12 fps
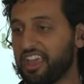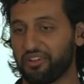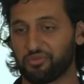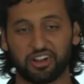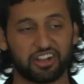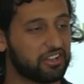
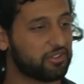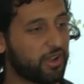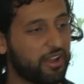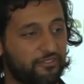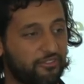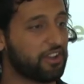And we're going to
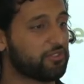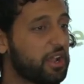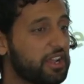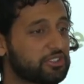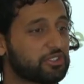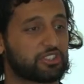run
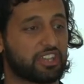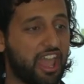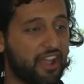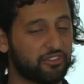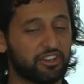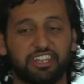fundraisers
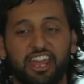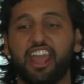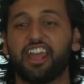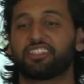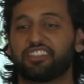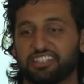every
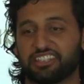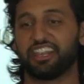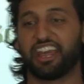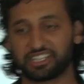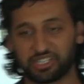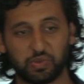day this
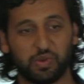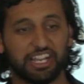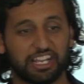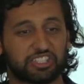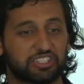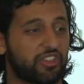next
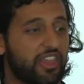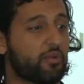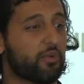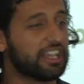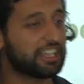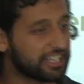week nice. so
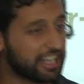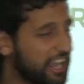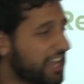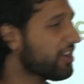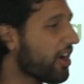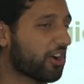that we can
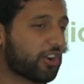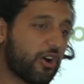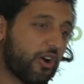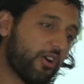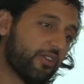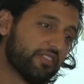hit our
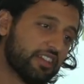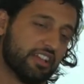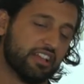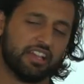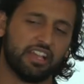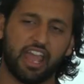goal. Yeah.
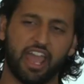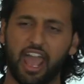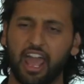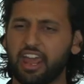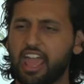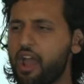
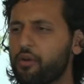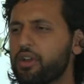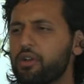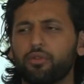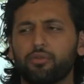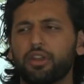And, and
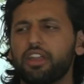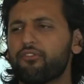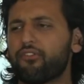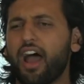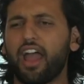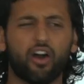we, we
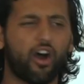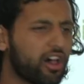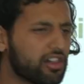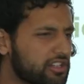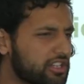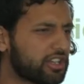invite
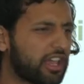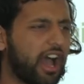all of you